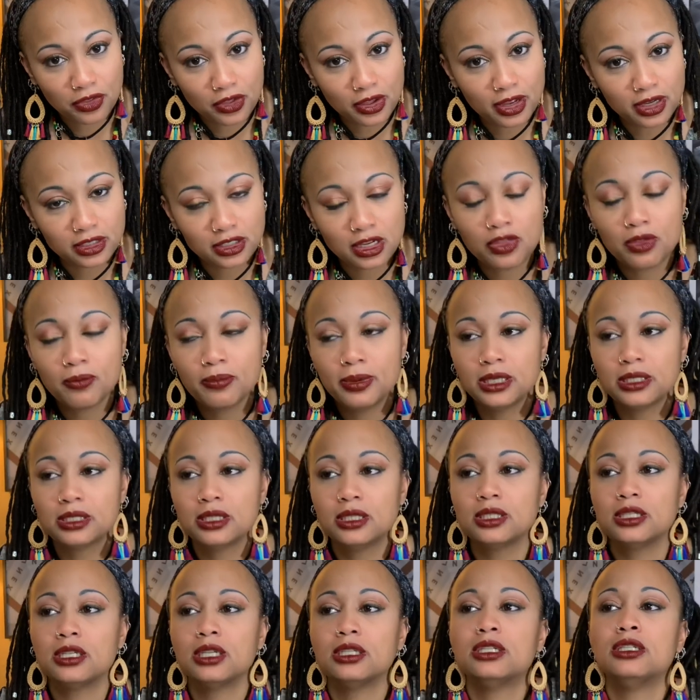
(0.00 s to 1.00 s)

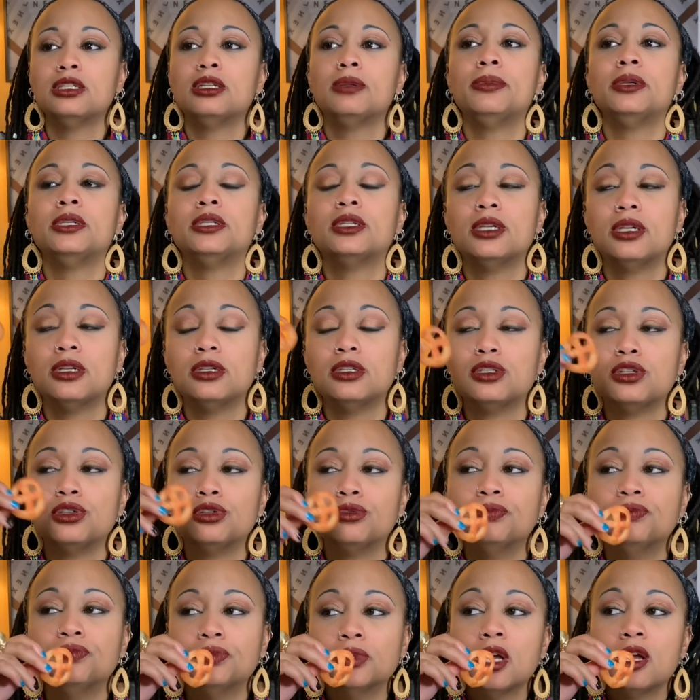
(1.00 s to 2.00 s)
that need to be tended to
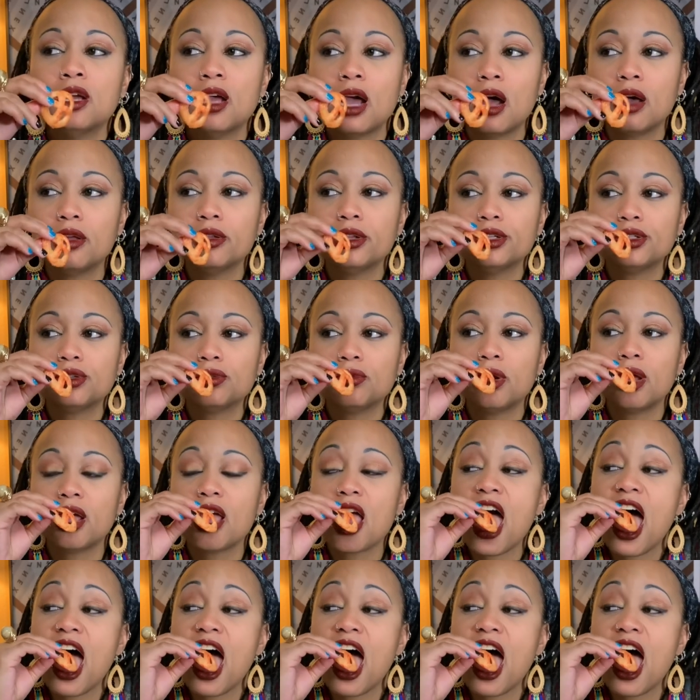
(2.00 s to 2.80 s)
out this way.